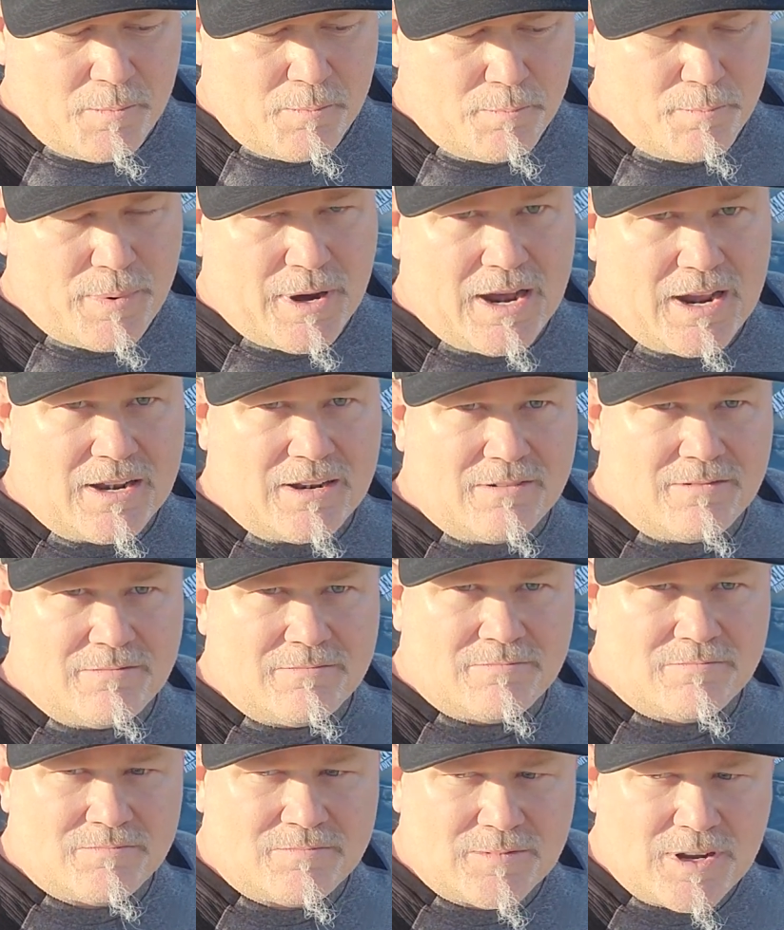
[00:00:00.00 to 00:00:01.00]
But
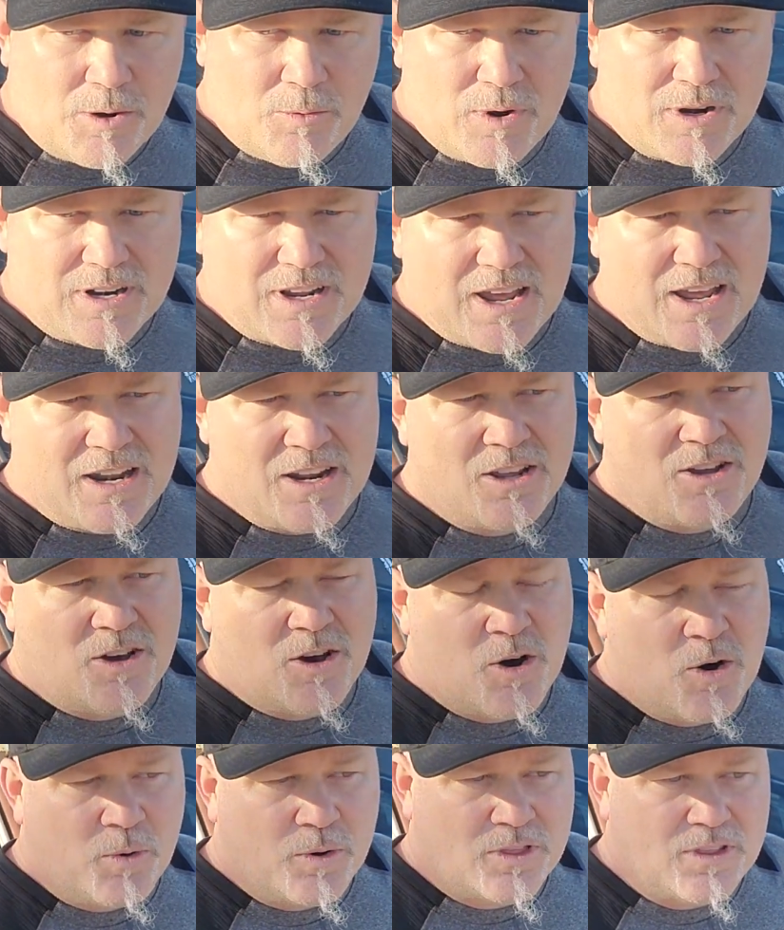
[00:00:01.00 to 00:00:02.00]
I wanted to kind of
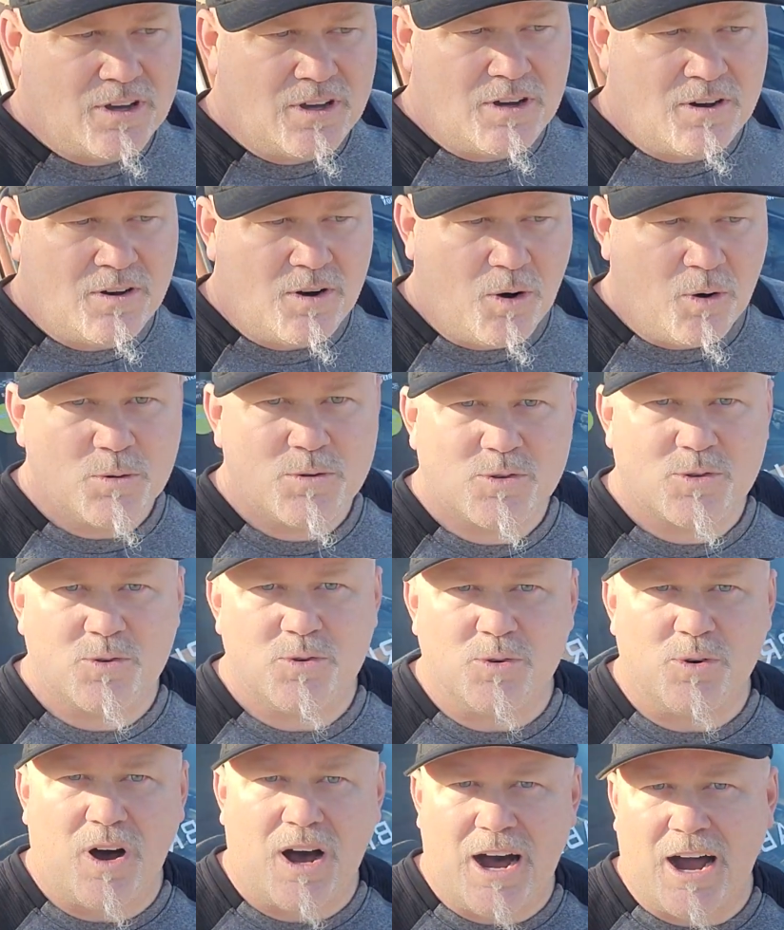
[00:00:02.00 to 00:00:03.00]
go with the old
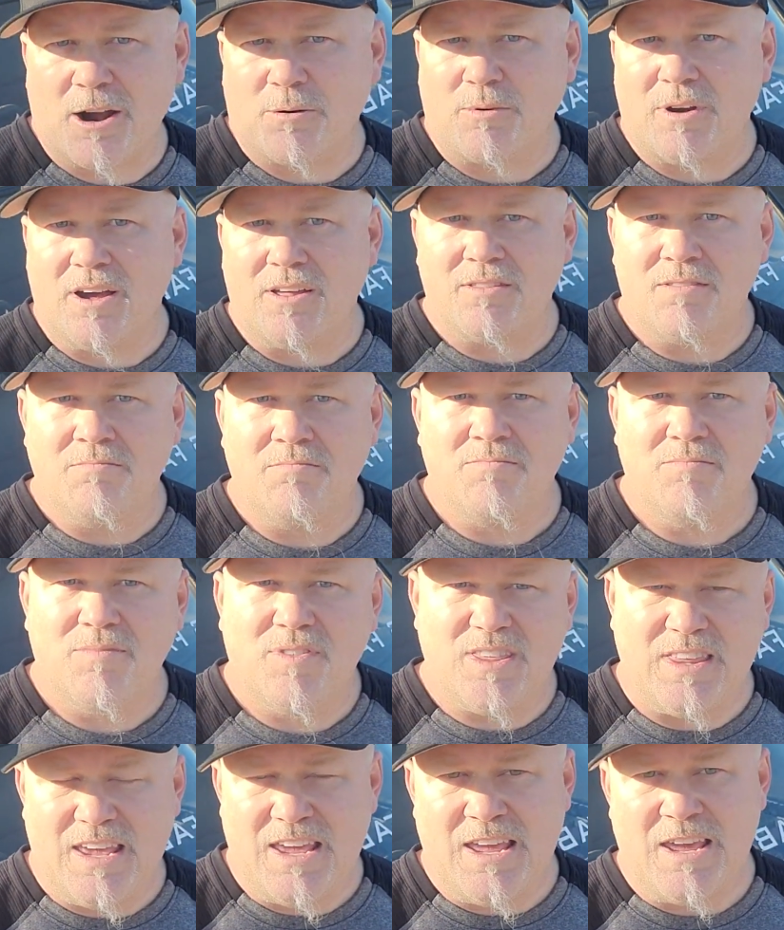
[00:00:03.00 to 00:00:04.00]
school hot rod
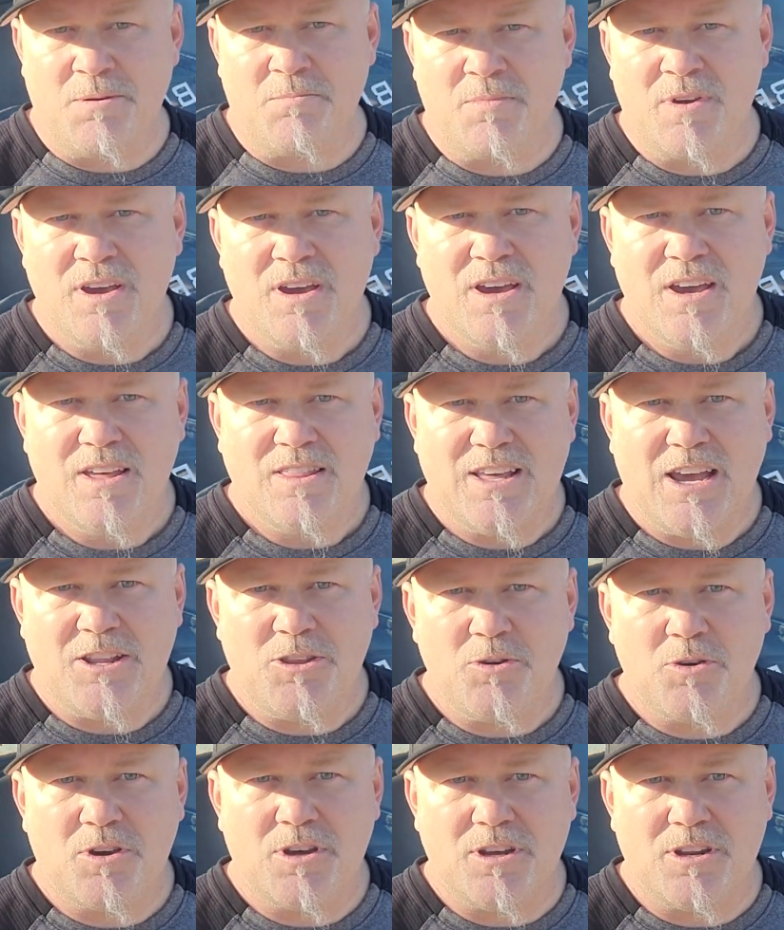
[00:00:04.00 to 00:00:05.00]
theme, that
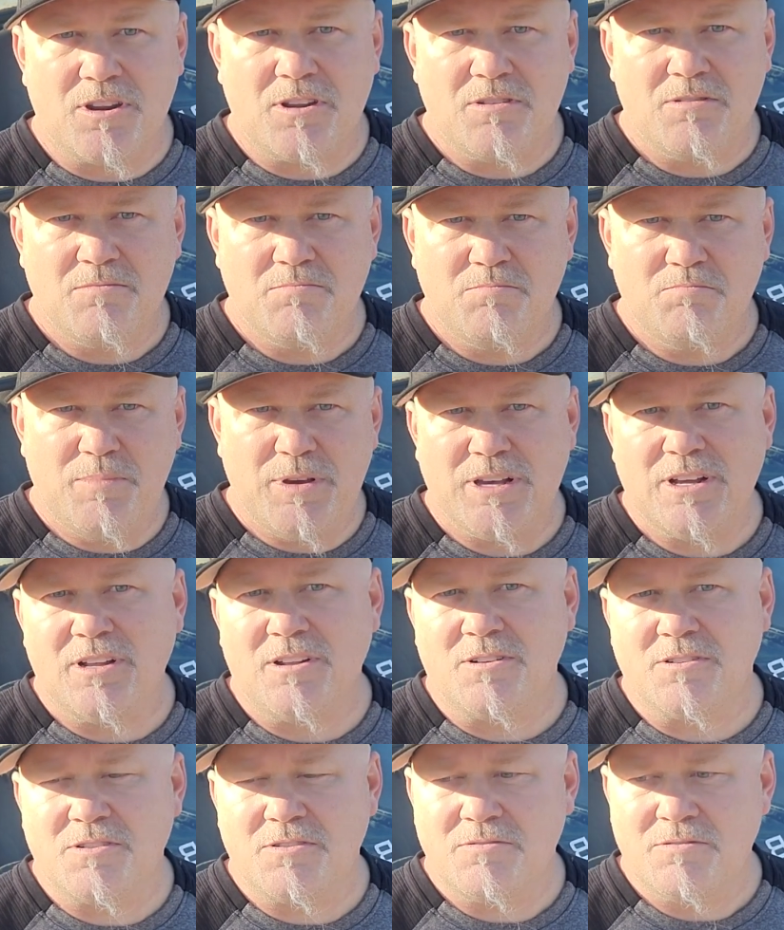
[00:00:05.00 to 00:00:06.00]
you could
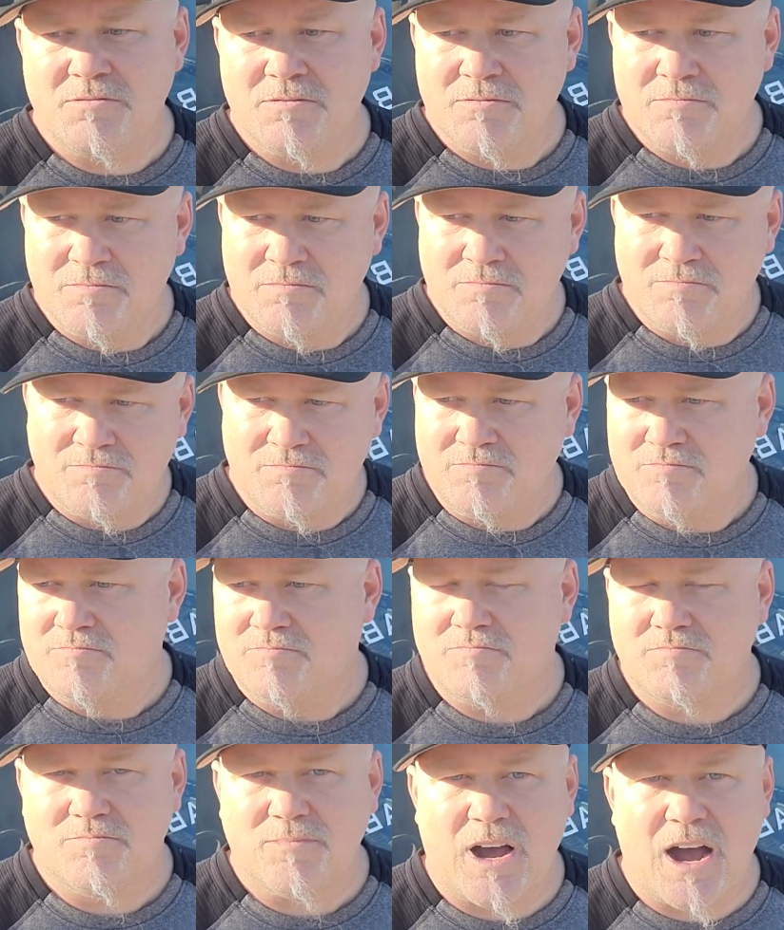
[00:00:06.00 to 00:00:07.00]
build
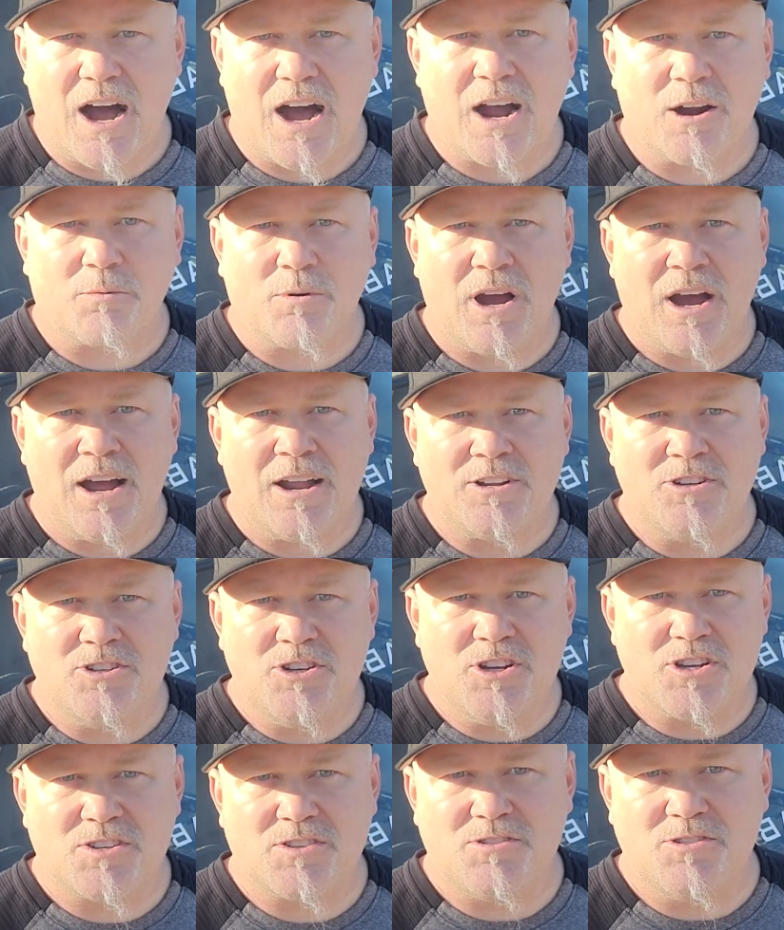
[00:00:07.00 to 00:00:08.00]
a hot rod
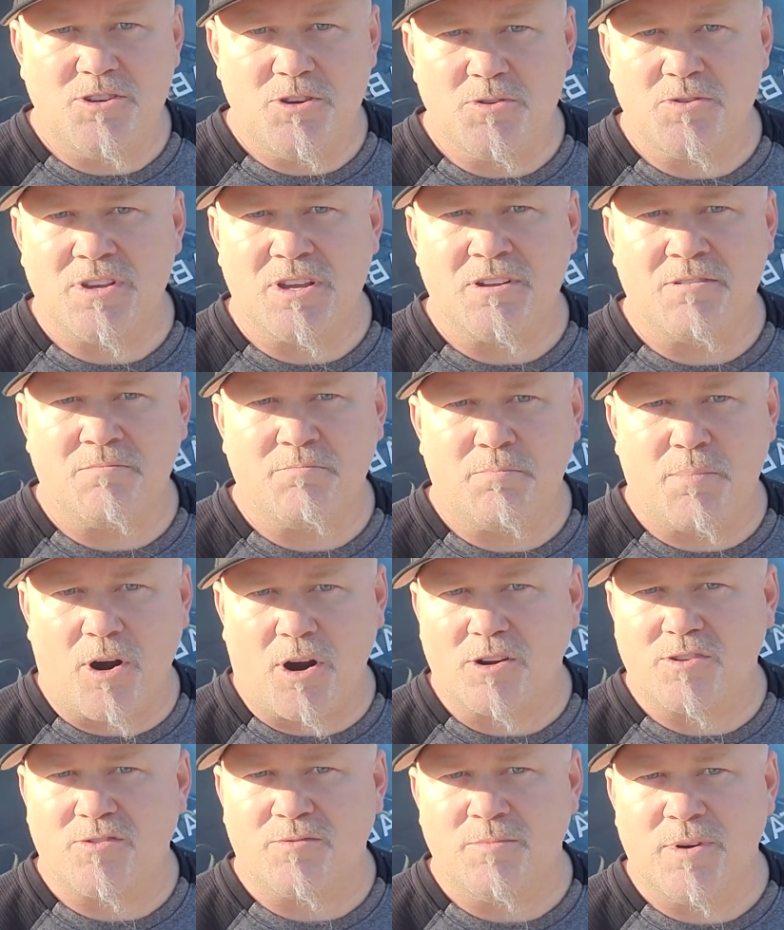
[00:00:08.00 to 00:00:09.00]
just using
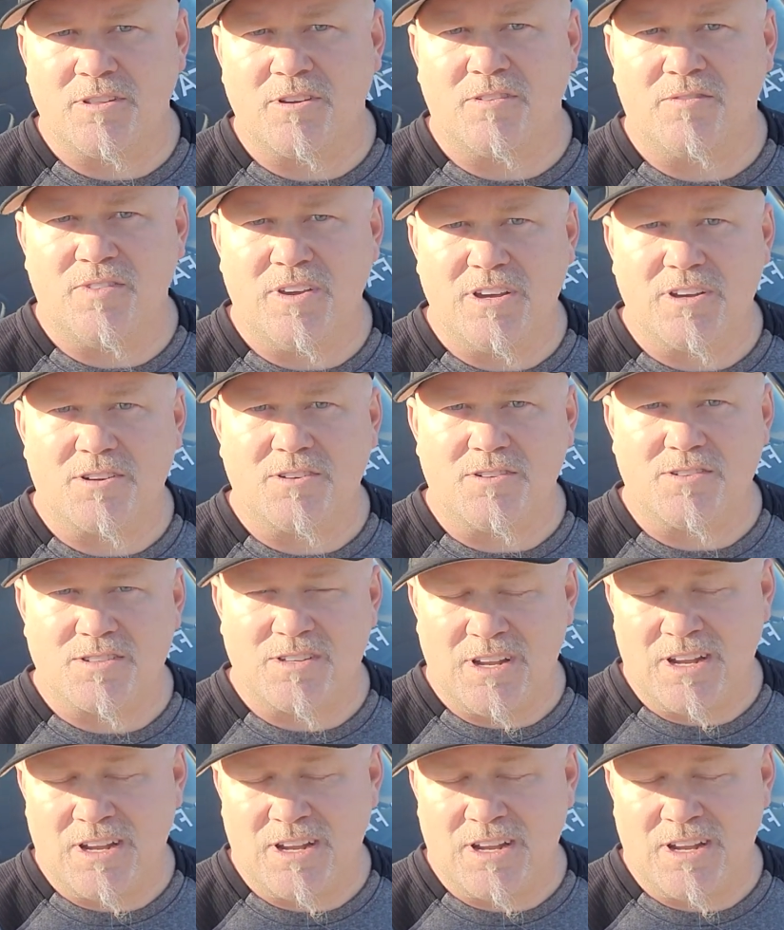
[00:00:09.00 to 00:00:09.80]
parts from other vehicles.